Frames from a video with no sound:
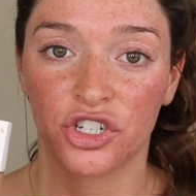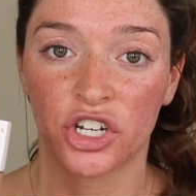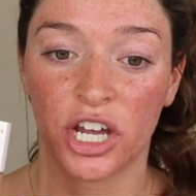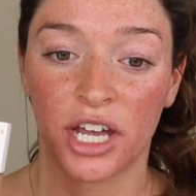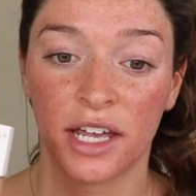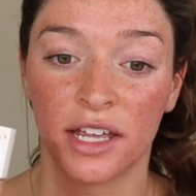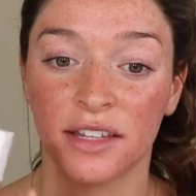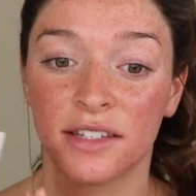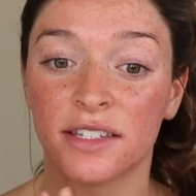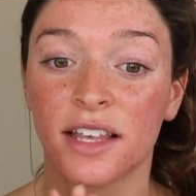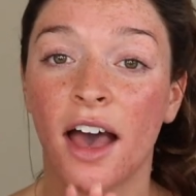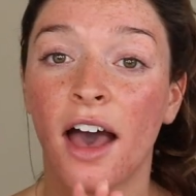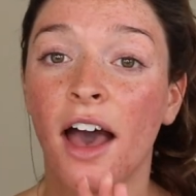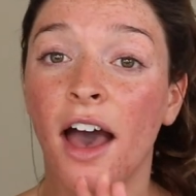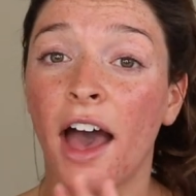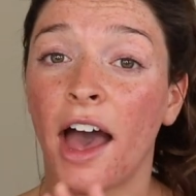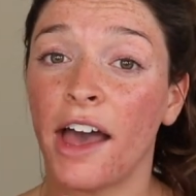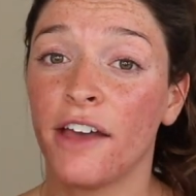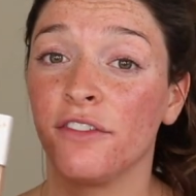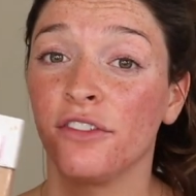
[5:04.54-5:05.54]
shades.
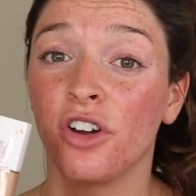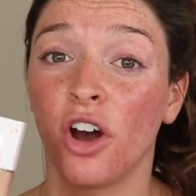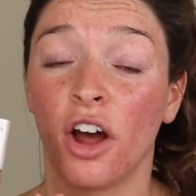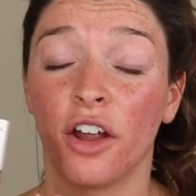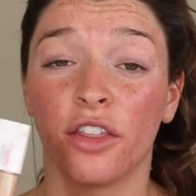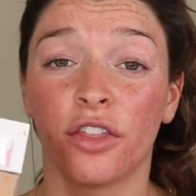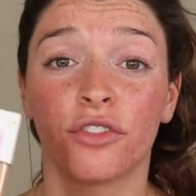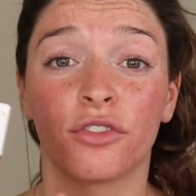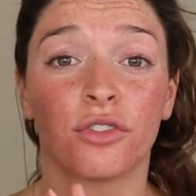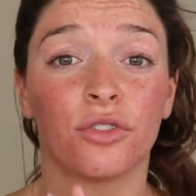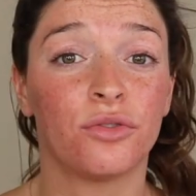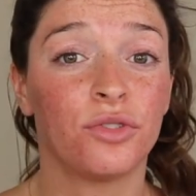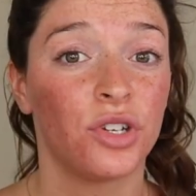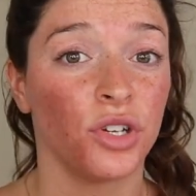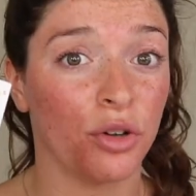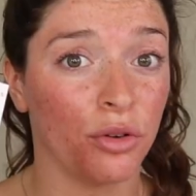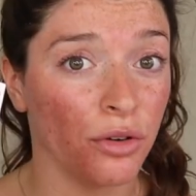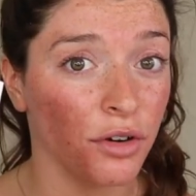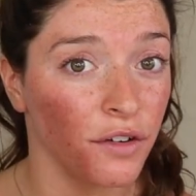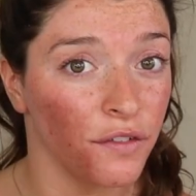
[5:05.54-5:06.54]
I've gone through
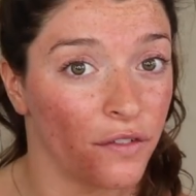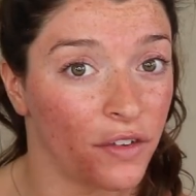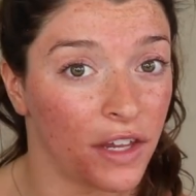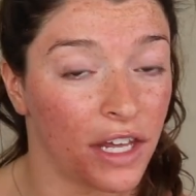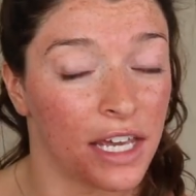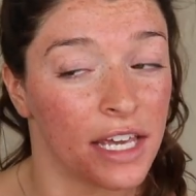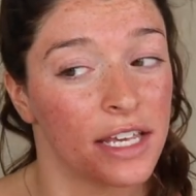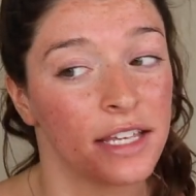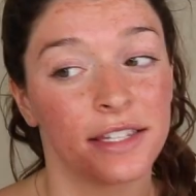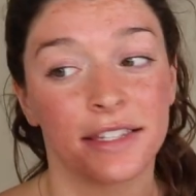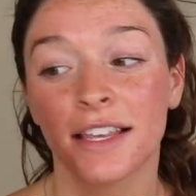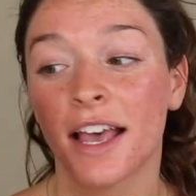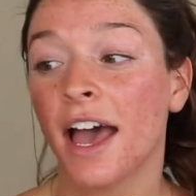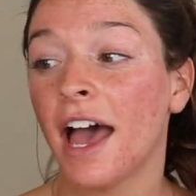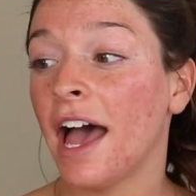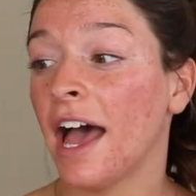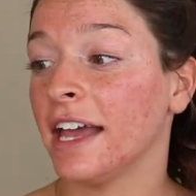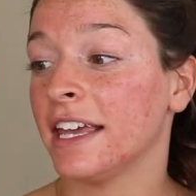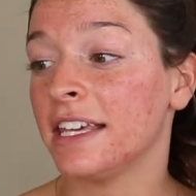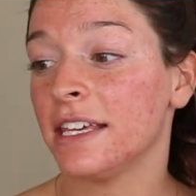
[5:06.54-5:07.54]
two of these.
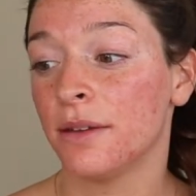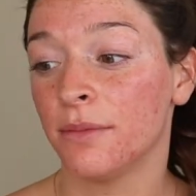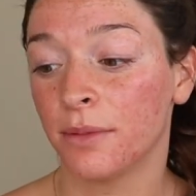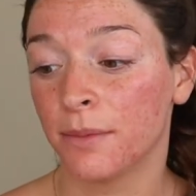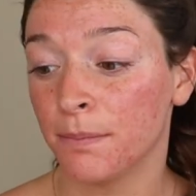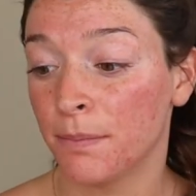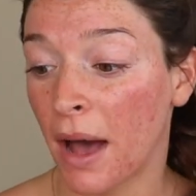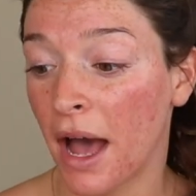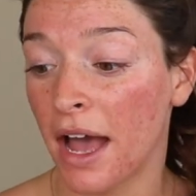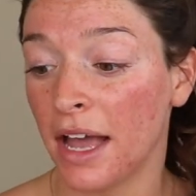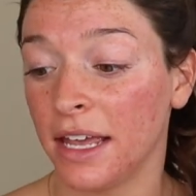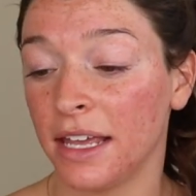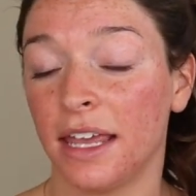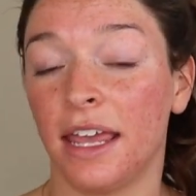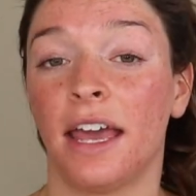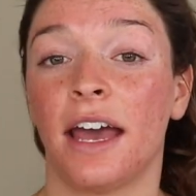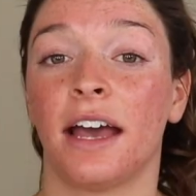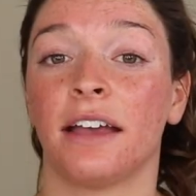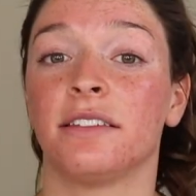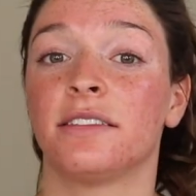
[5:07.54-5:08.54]
I keep buying
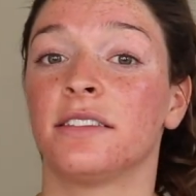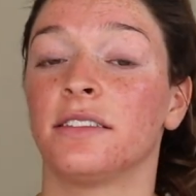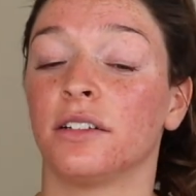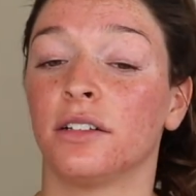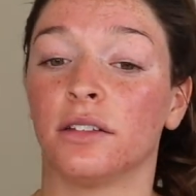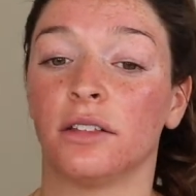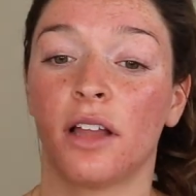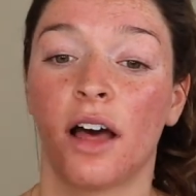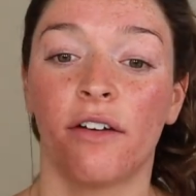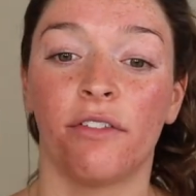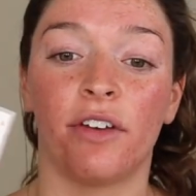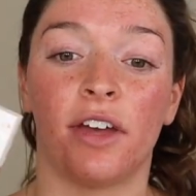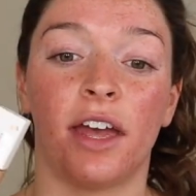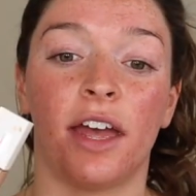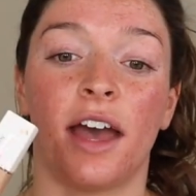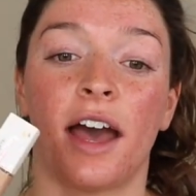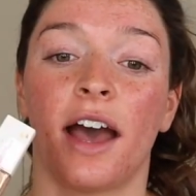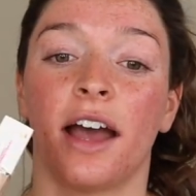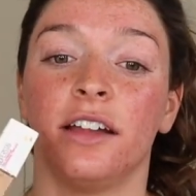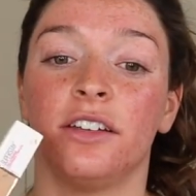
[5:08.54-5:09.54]
it. I still love
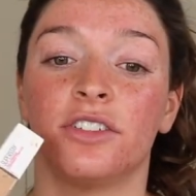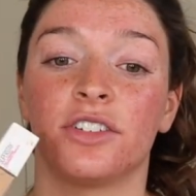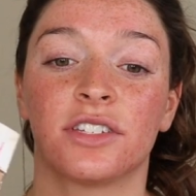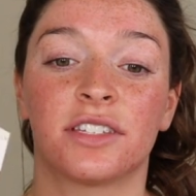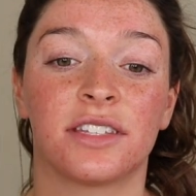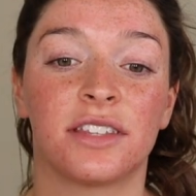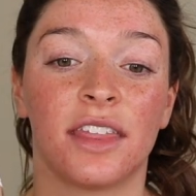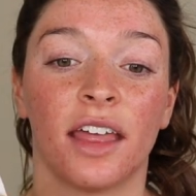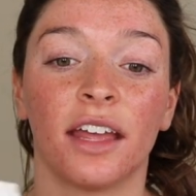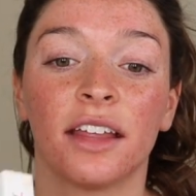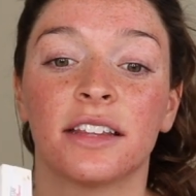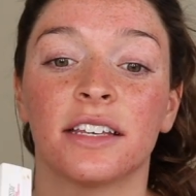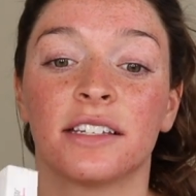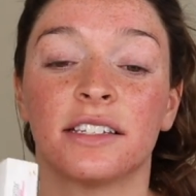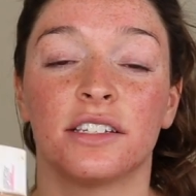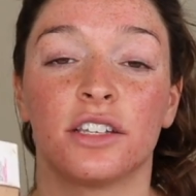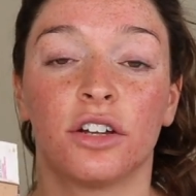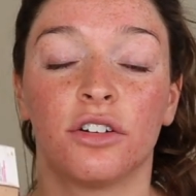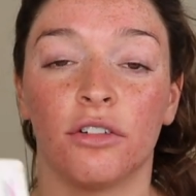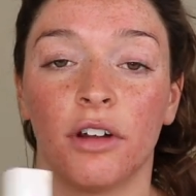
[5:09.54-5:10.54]
it. I just think this
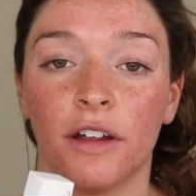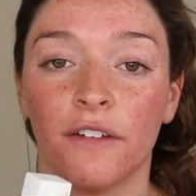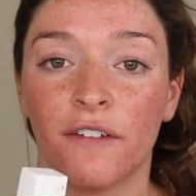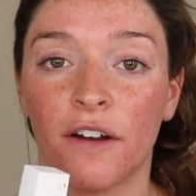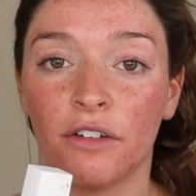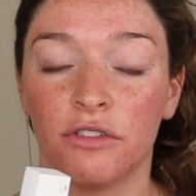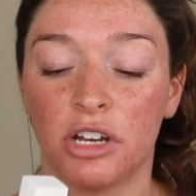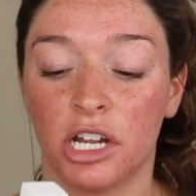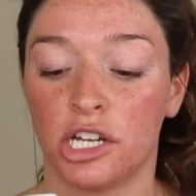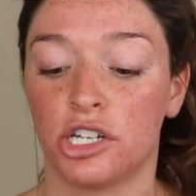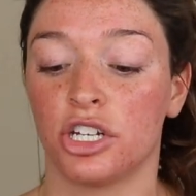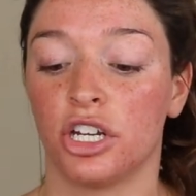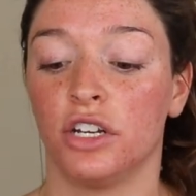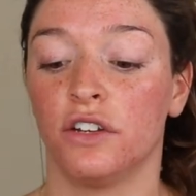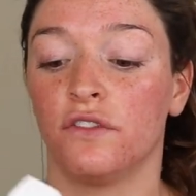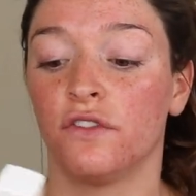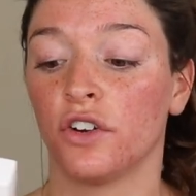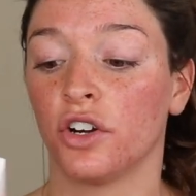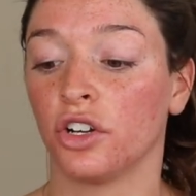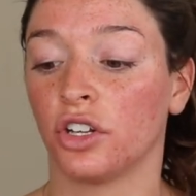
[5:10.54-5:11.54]
is a great
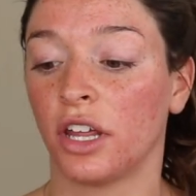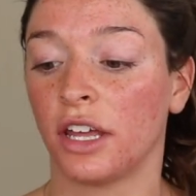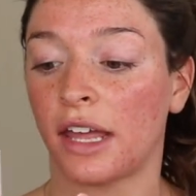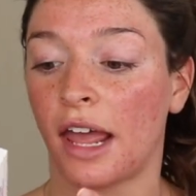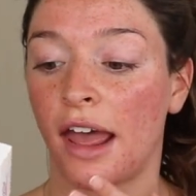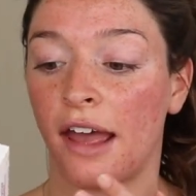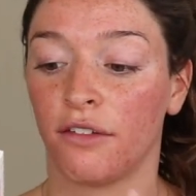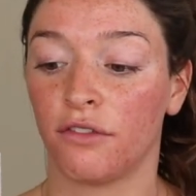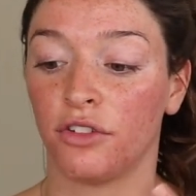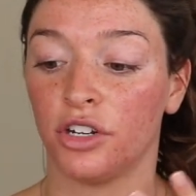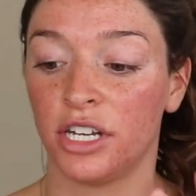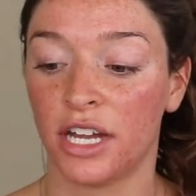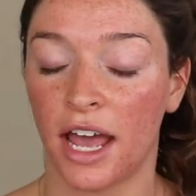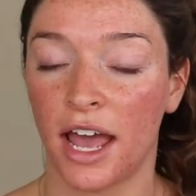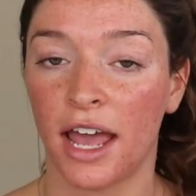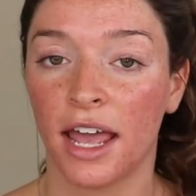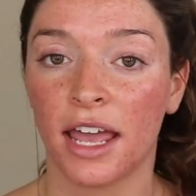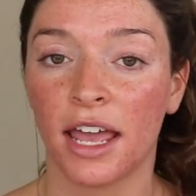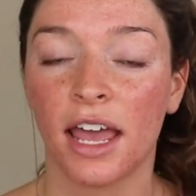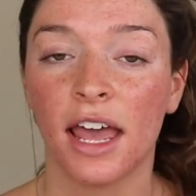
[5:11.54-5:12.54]
foundation for like every
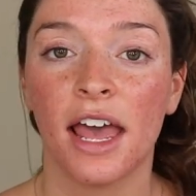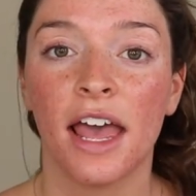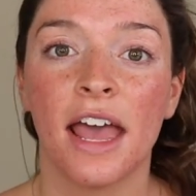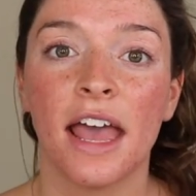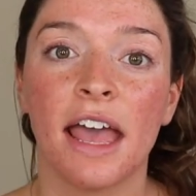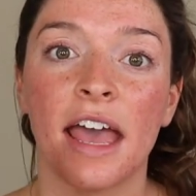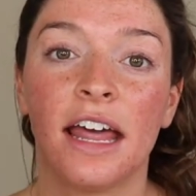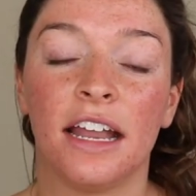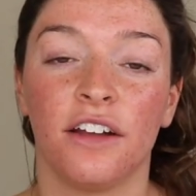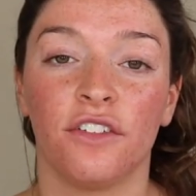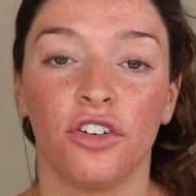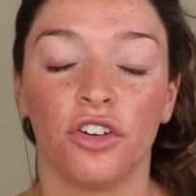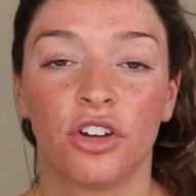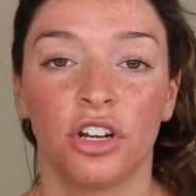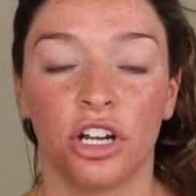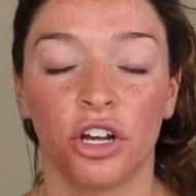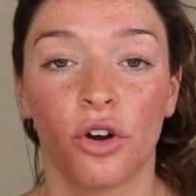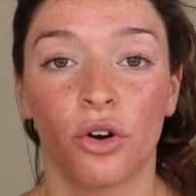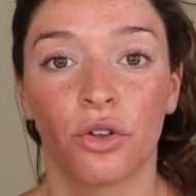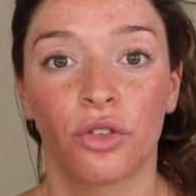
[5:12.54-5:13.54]
day. And if you're
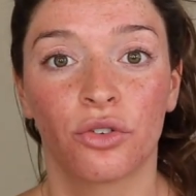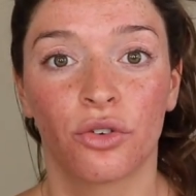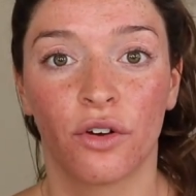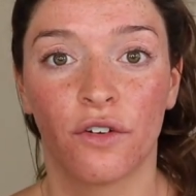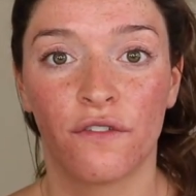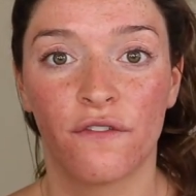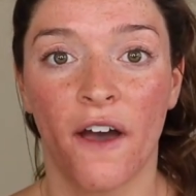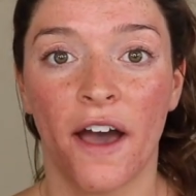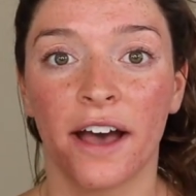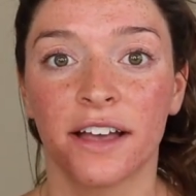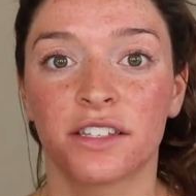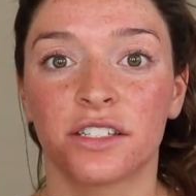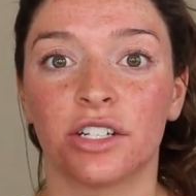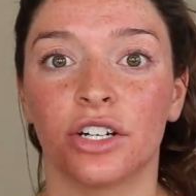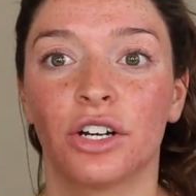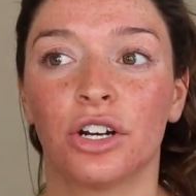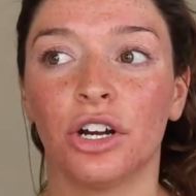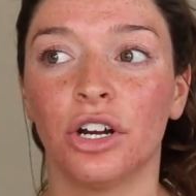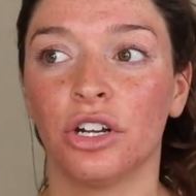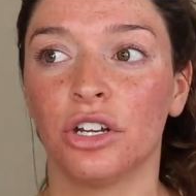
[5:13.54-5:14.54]
going to go through it
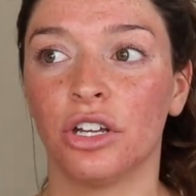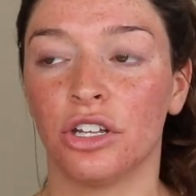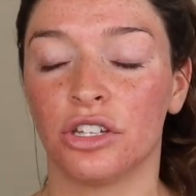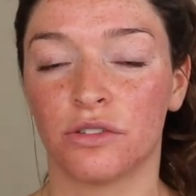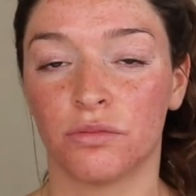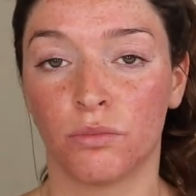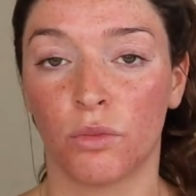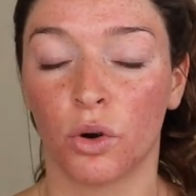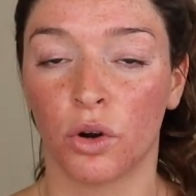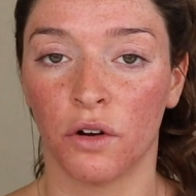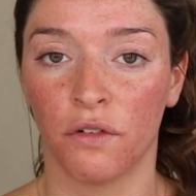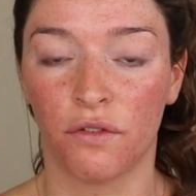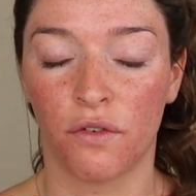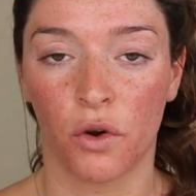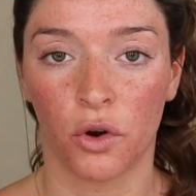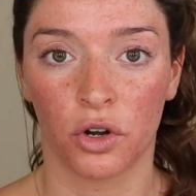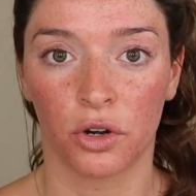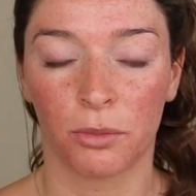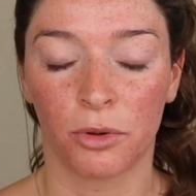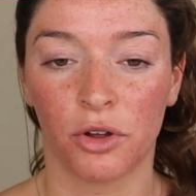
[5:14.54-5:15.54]
faster, it's more
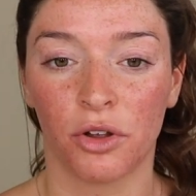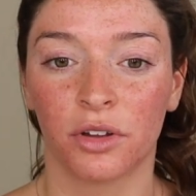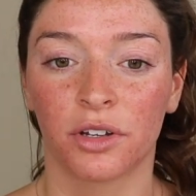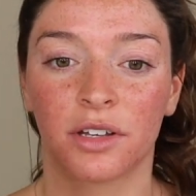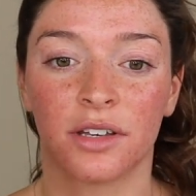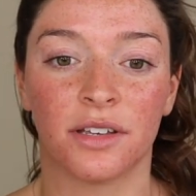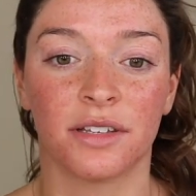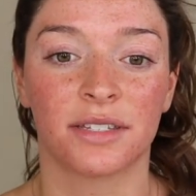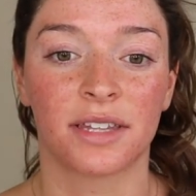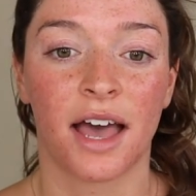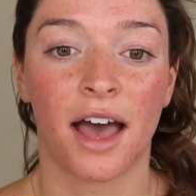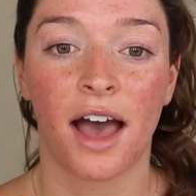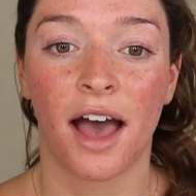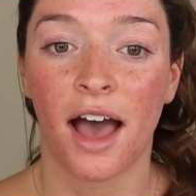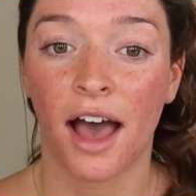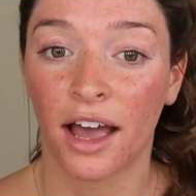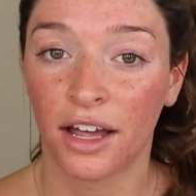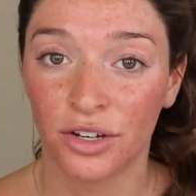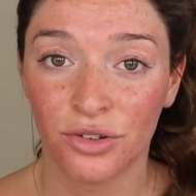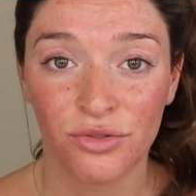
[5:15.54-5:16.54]
affordable because
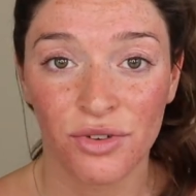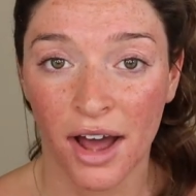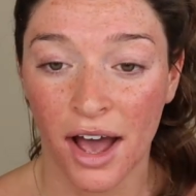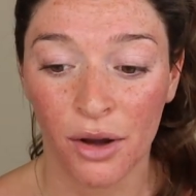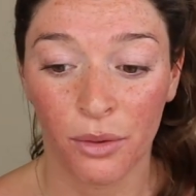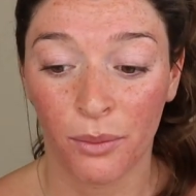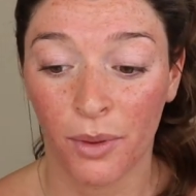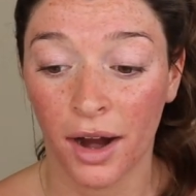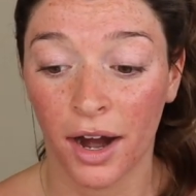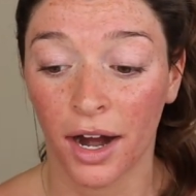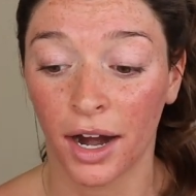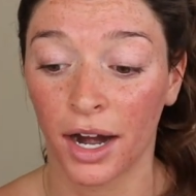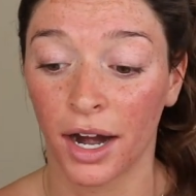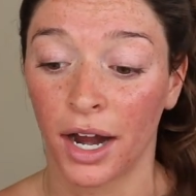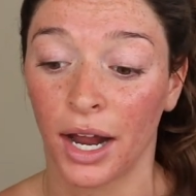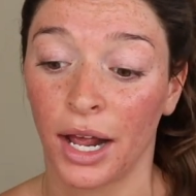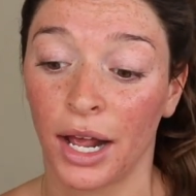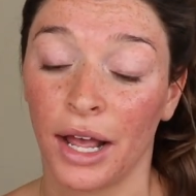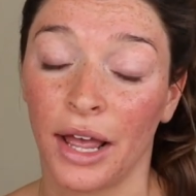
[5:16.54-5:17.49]
I do not wear